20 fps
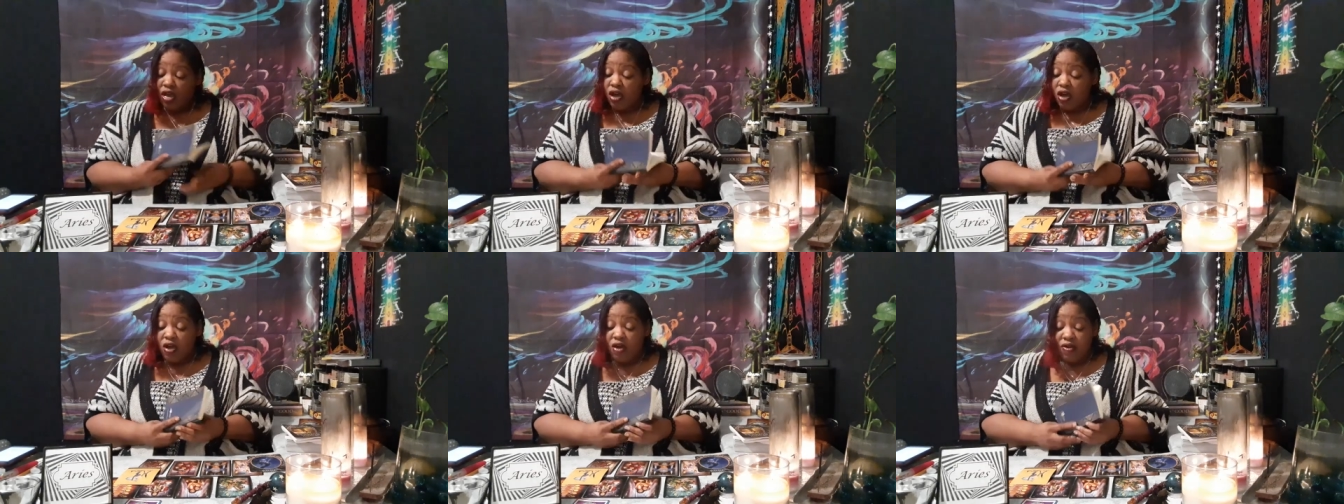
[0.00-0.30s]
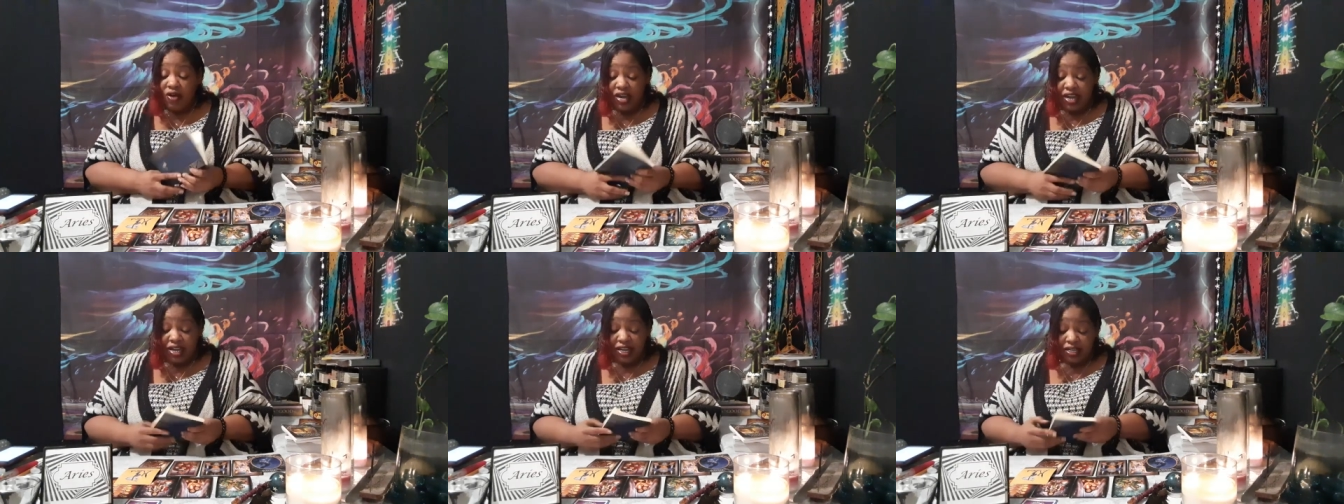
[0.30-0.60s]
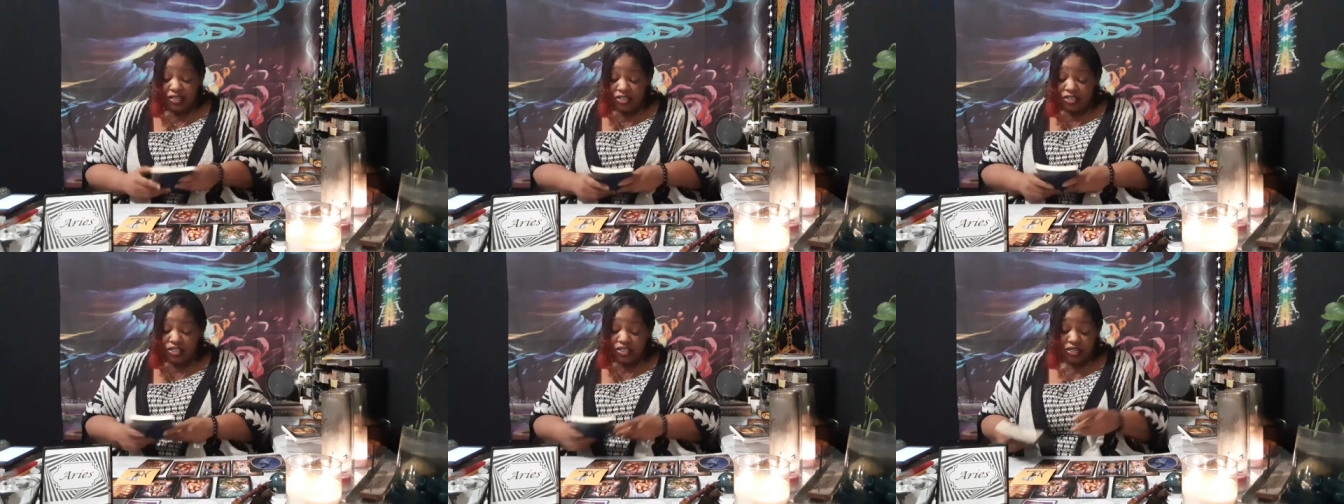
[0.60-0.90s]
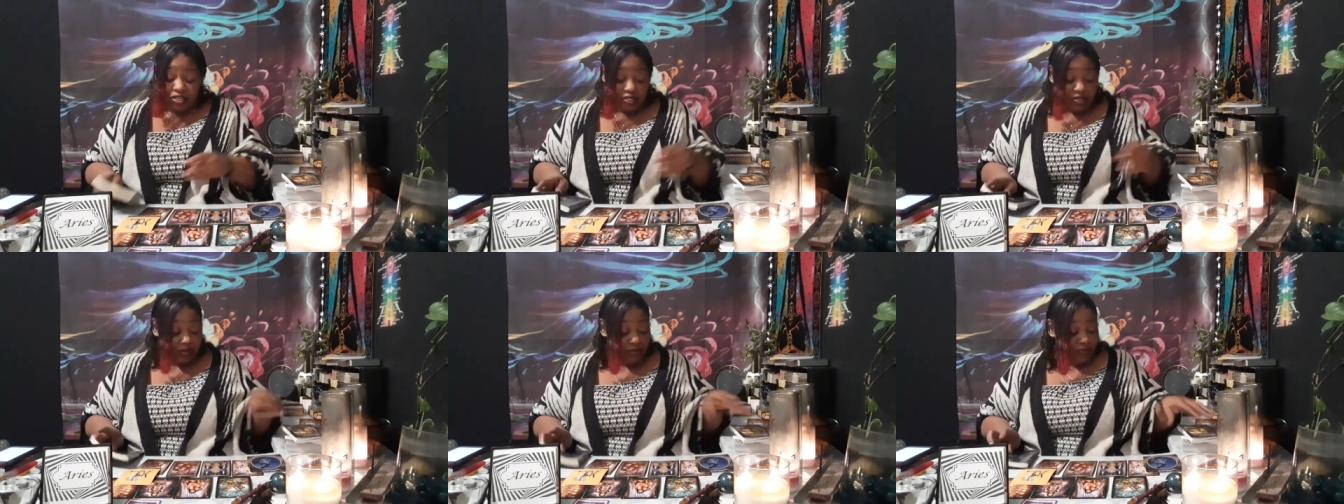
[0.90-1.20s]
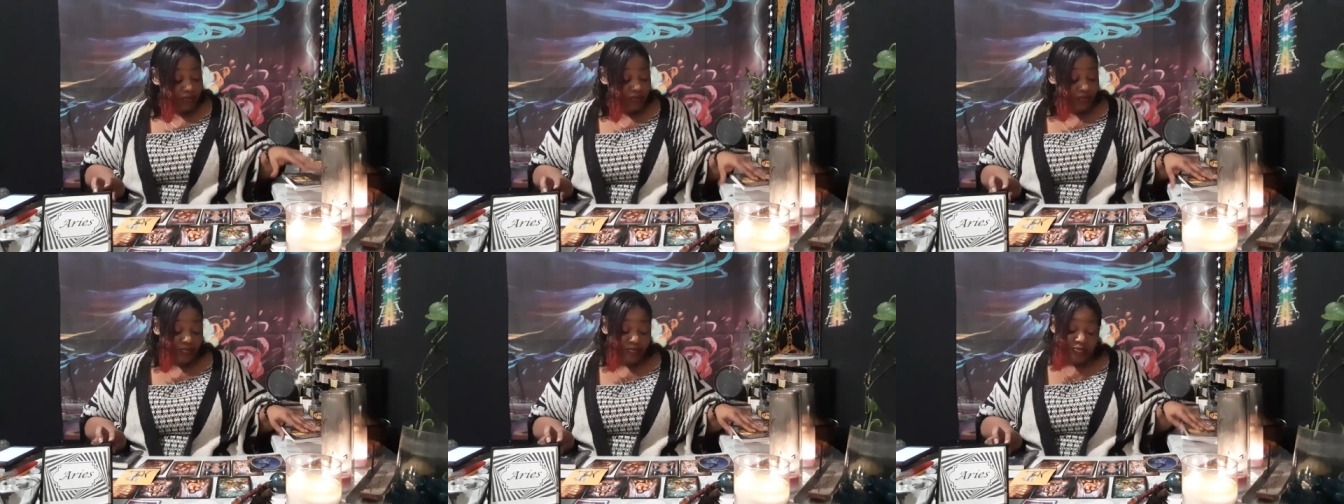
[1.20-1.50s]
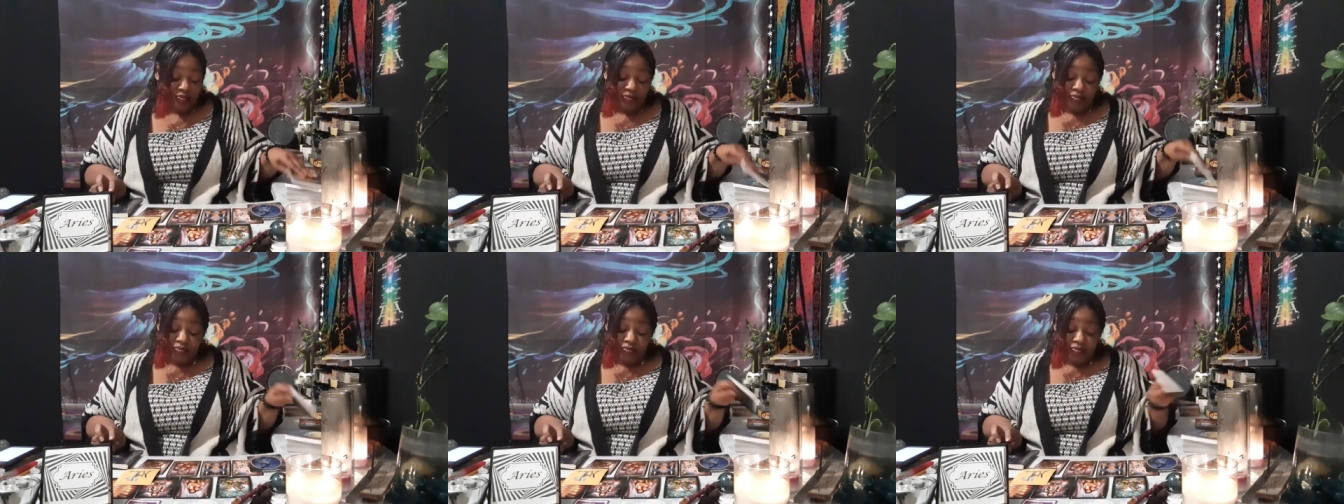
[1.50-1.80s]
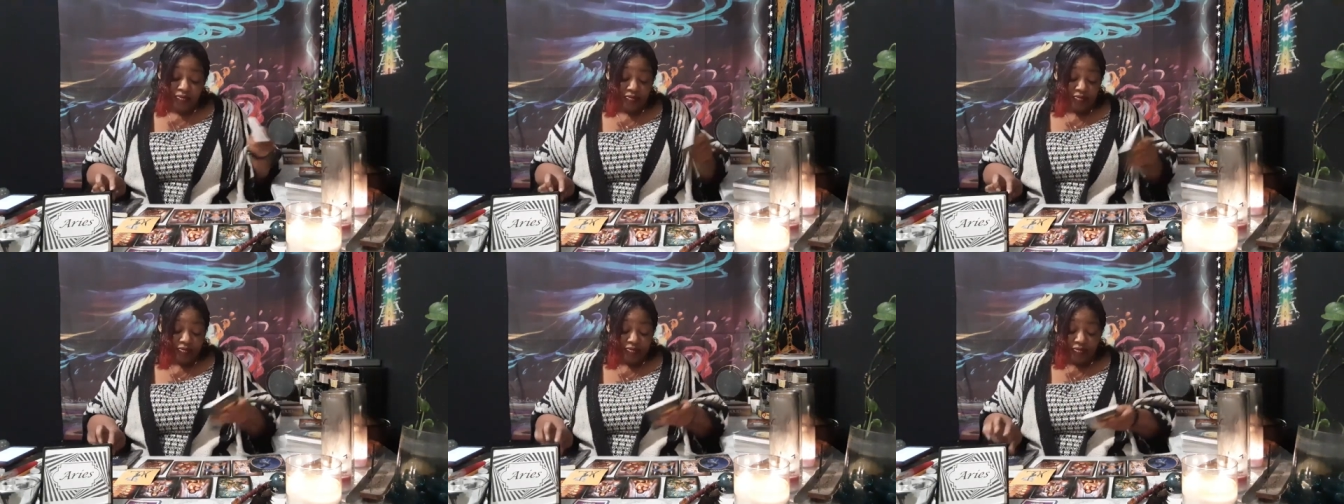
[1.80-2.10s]
All right.
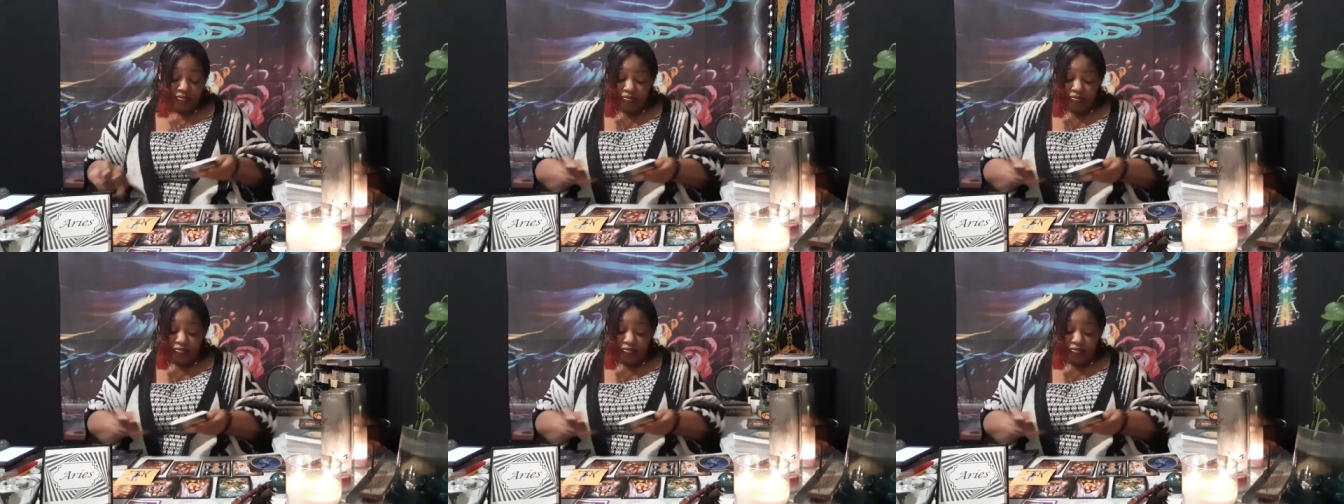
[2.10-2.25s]
Hmm.